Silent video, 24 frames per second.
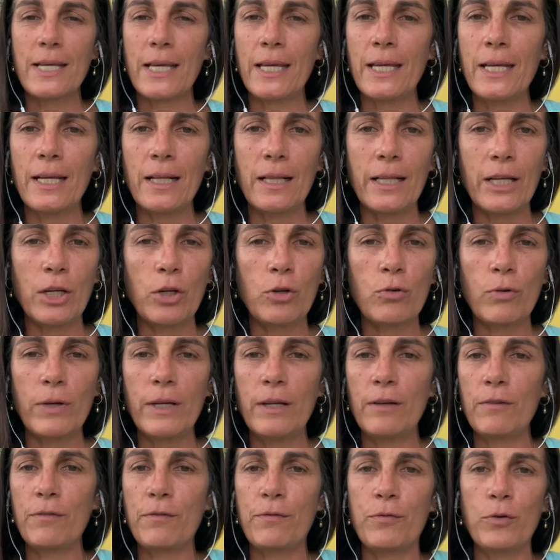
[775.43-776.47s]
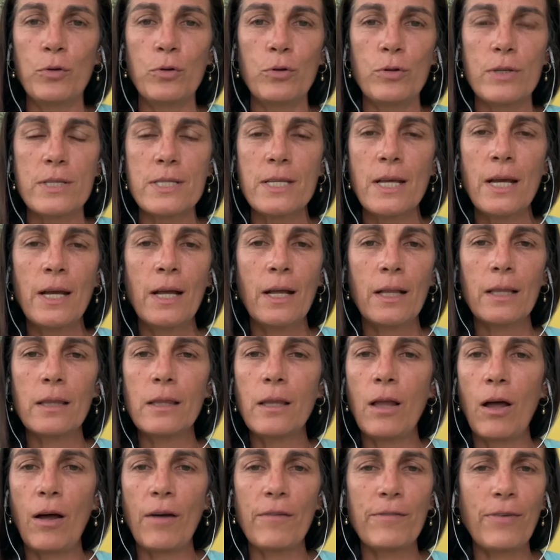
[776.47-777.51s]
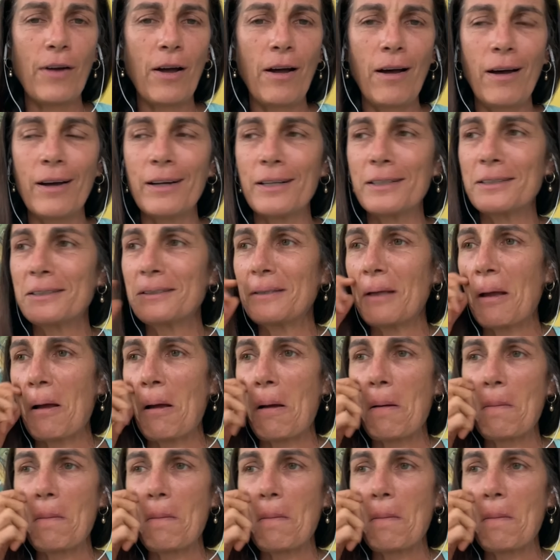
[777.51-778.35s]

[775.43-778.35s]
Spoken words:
Healing, green foods, love, hugs,